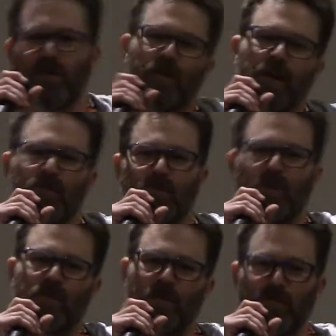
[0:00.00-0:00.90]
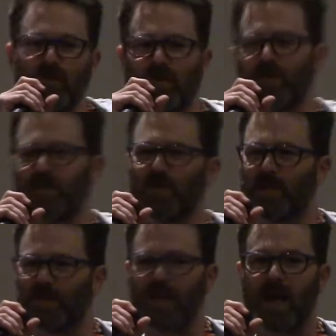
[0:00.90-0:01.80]
video tape everything and see what
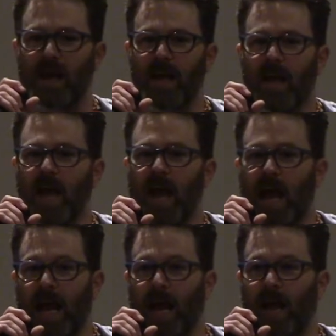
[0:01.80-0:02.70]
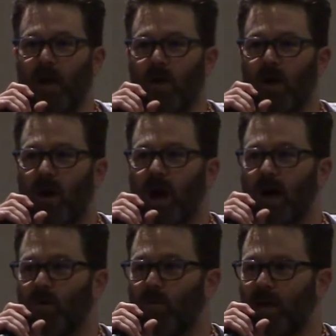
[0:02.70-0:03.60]
it's like. And I
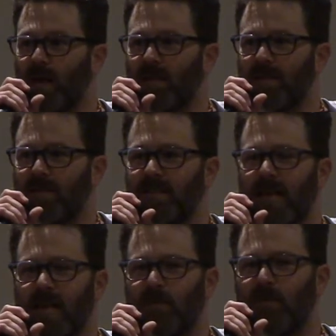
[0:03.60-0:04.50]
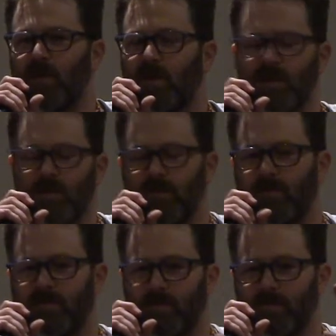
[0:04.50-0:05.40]
got, we got to the table, and there's a
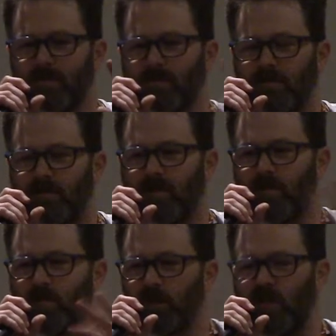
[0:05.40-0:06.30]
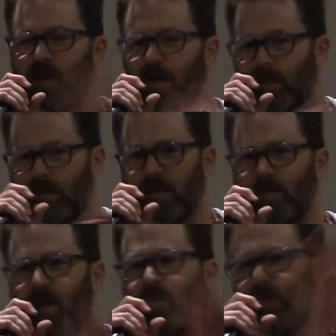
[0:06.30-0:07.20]
bunch of crap. It doesn't
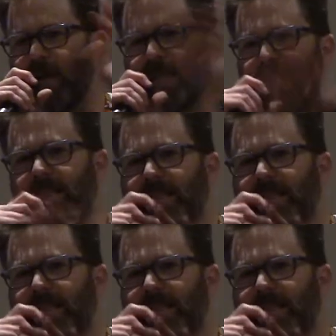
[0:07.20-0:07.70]
matter, but we get to the